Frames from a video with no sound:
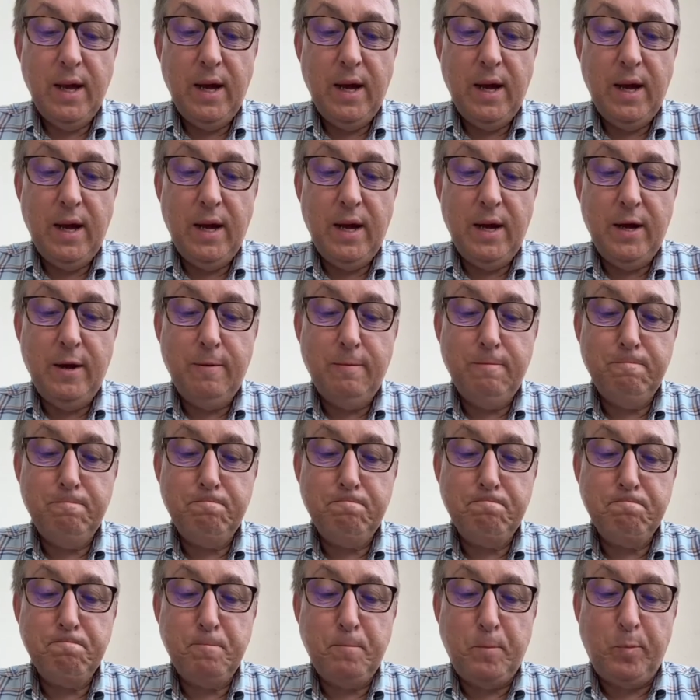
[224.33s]

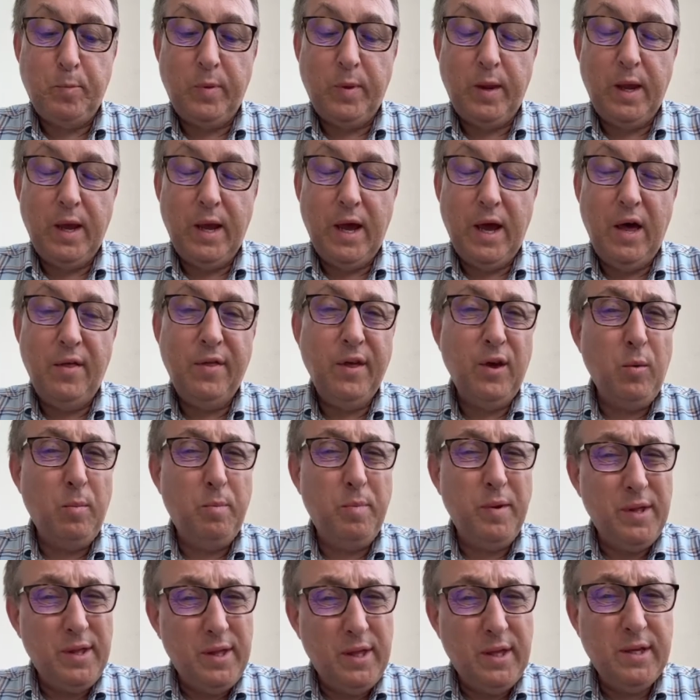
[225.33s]
I think a
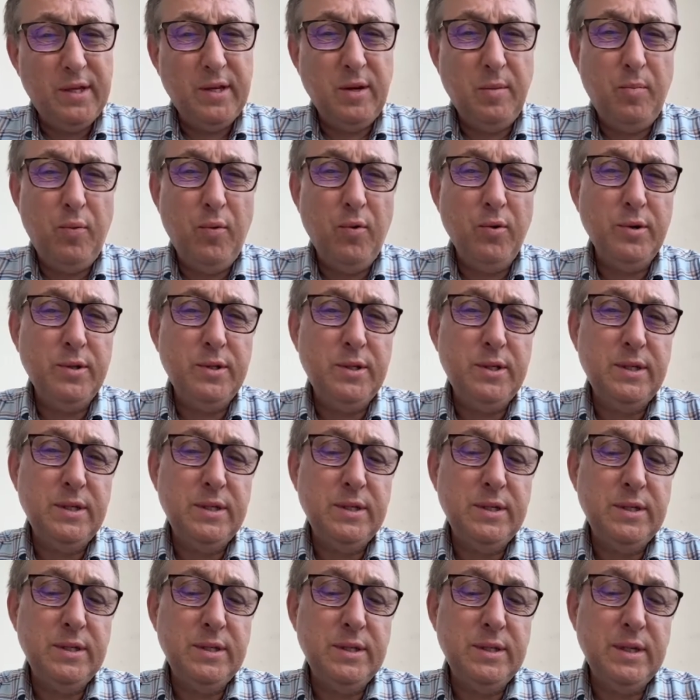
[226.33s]
bit
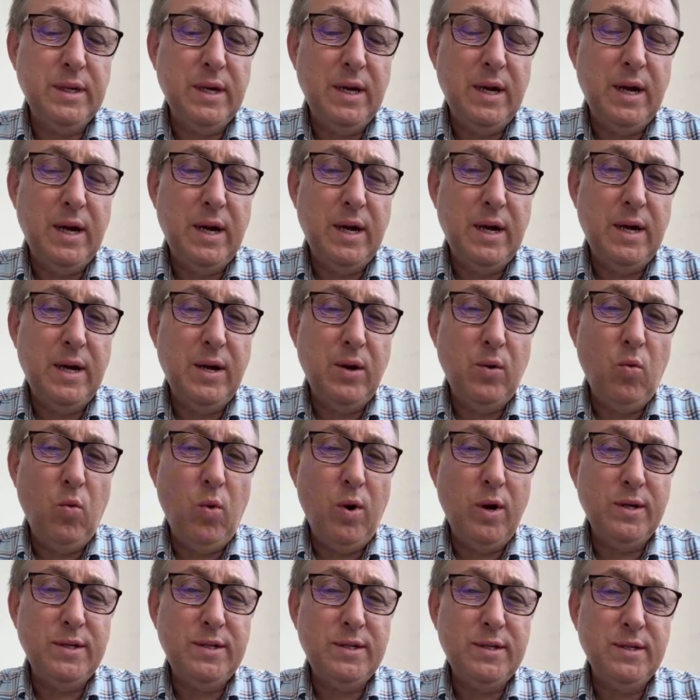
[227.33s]
disappointing
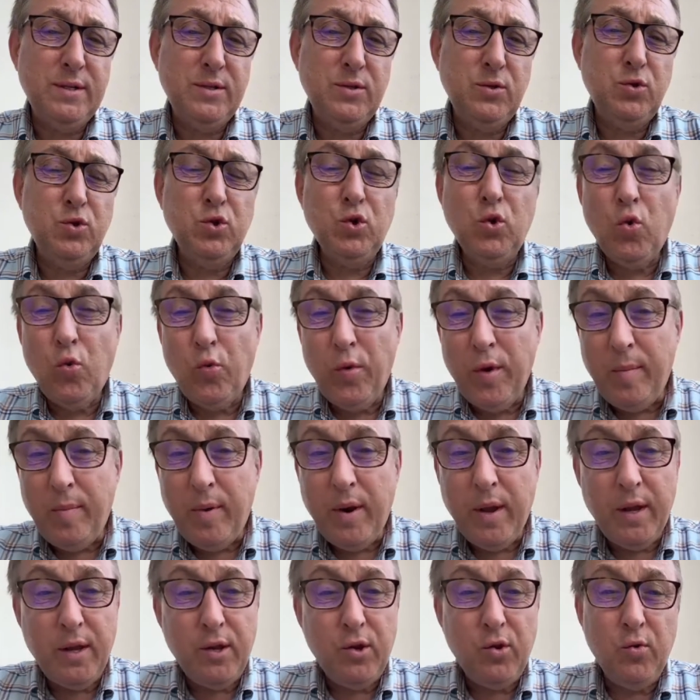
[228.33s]
was no
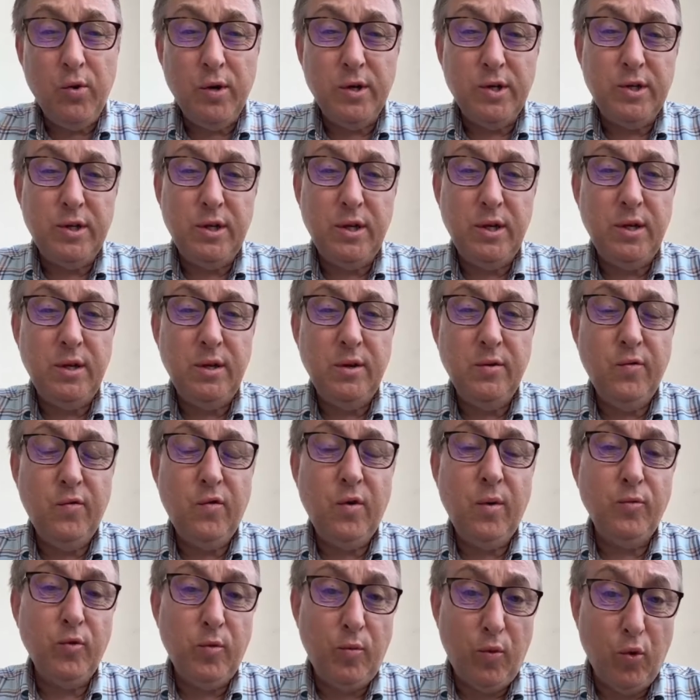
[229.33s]
replay in UHD
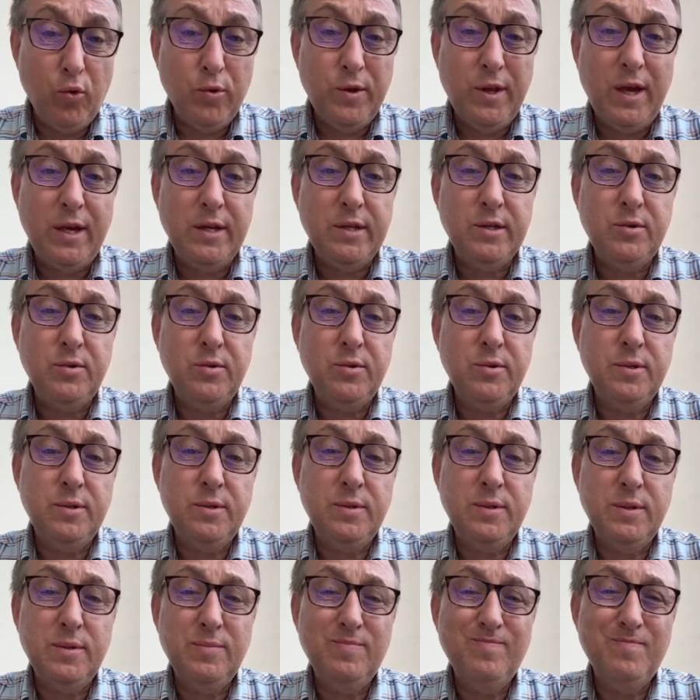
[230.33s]
from the
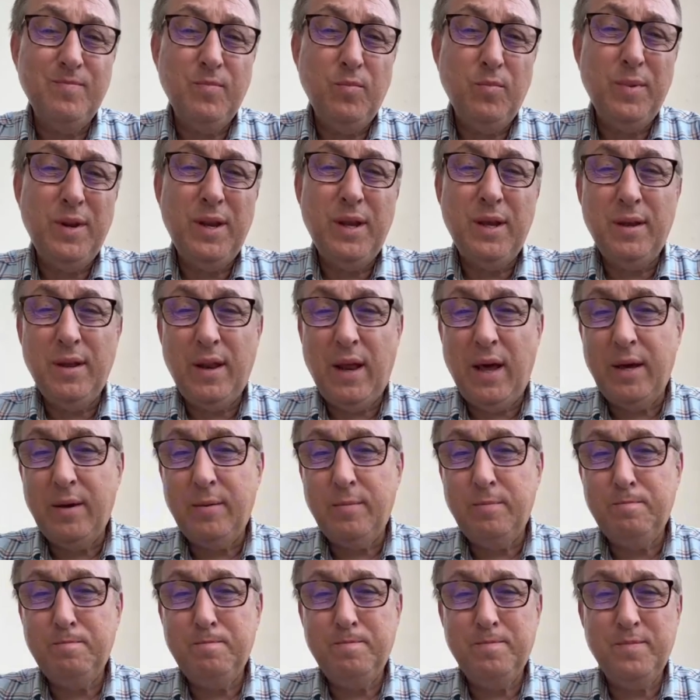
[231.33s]
broadcasters, meaning like,
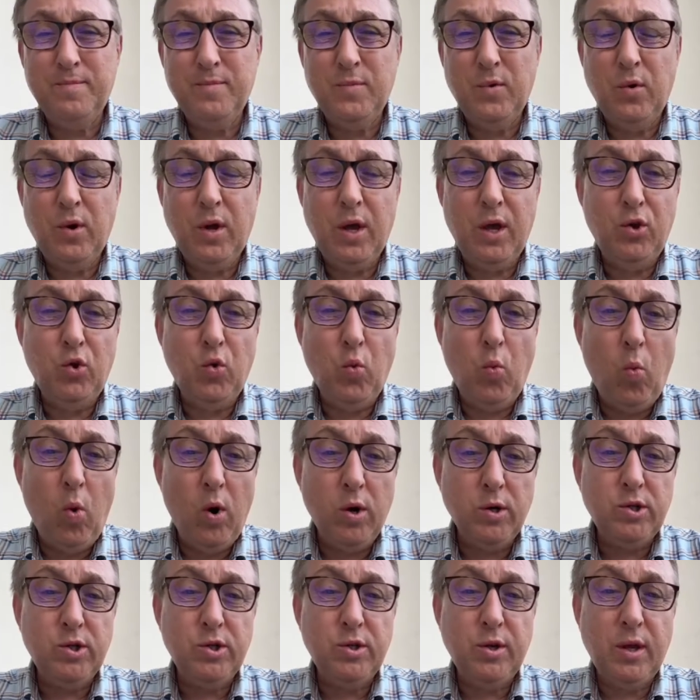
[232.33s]
okay, you
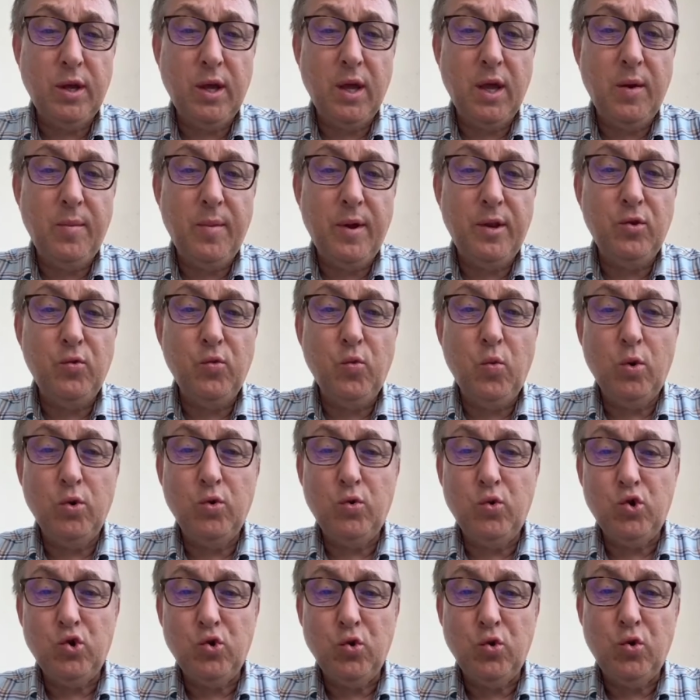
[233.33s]
watch the game and you want
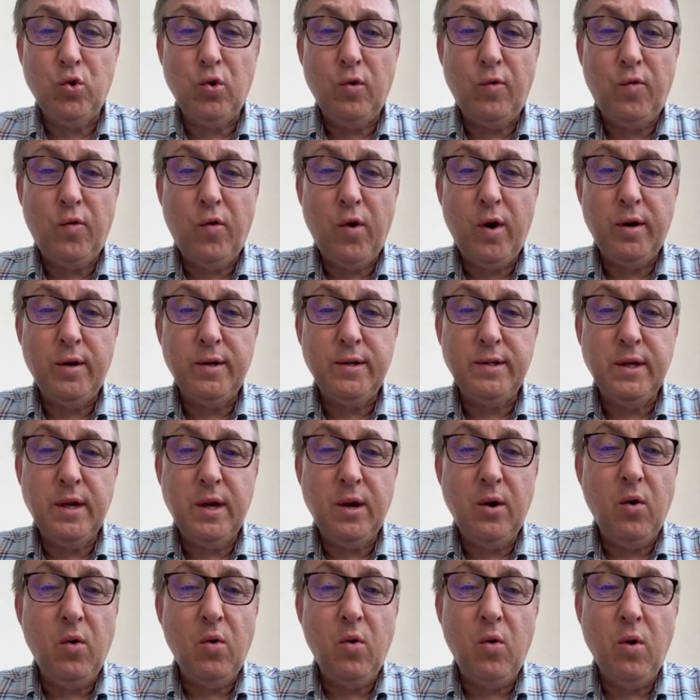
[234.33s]
to show to your friend and say,
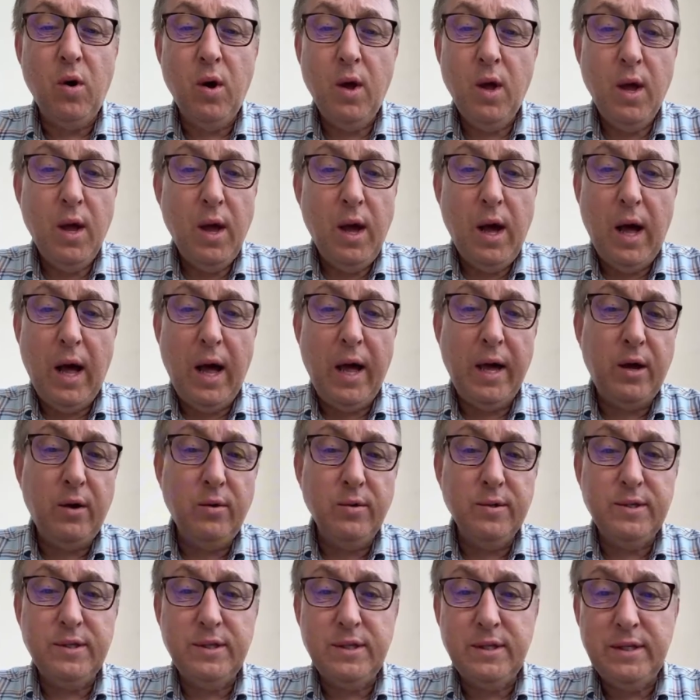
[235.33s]
oh, I
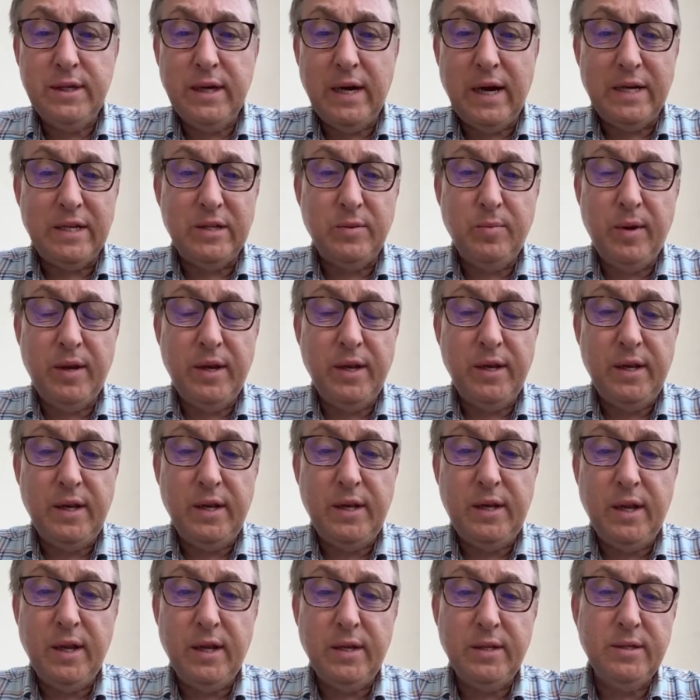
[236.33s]
can't see as many
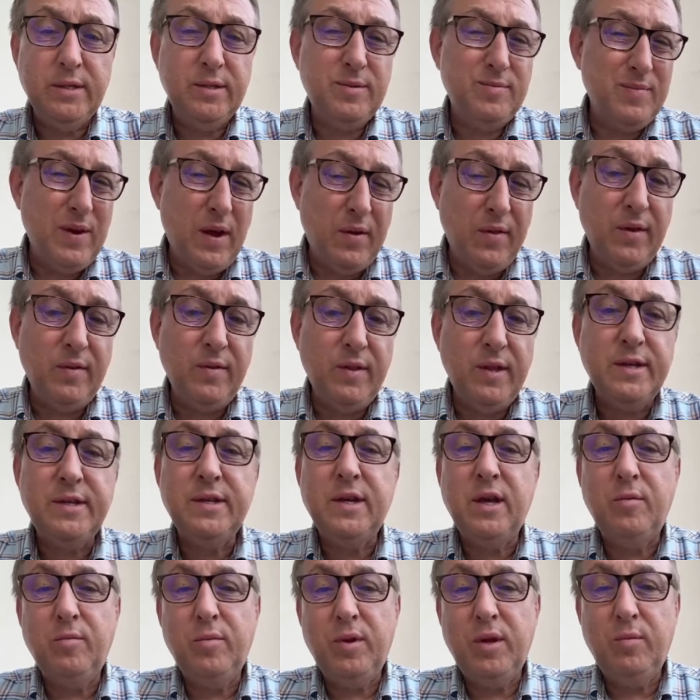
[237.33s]
details. I think this
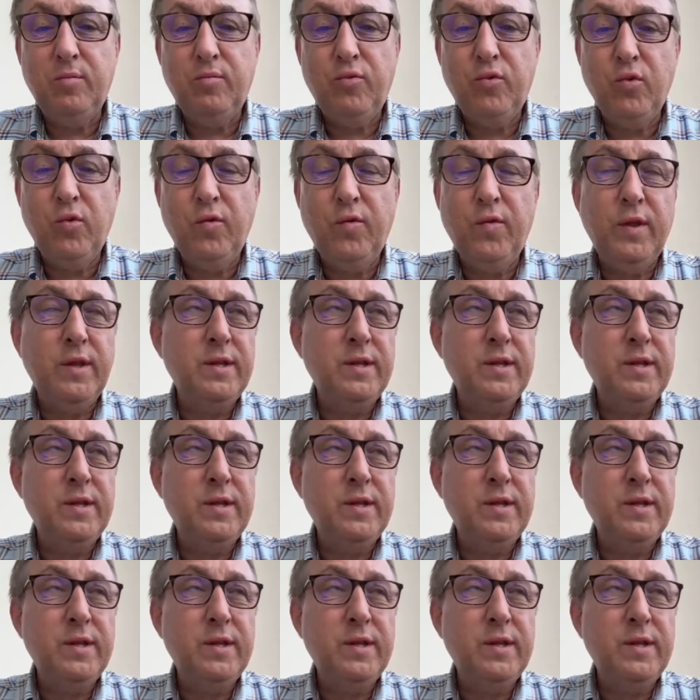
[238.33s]
can be improved.